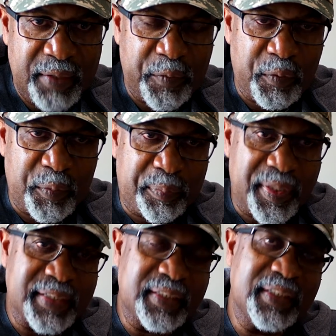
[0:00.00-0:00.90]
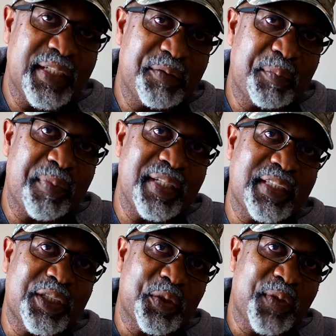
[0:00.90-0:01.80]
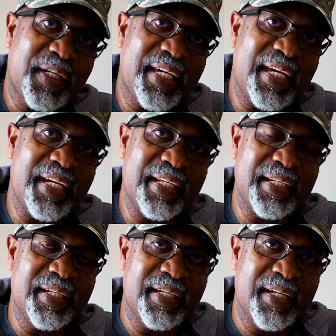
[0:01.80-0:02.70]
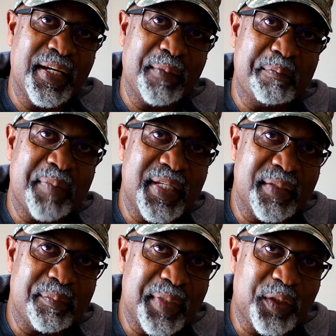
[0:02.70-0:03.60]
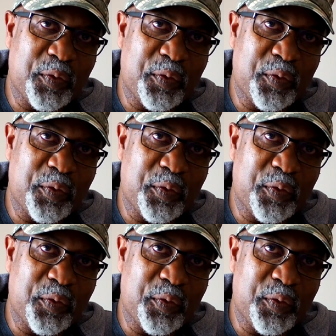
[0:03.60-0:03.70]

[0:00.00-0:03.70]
he would place a sugar cane between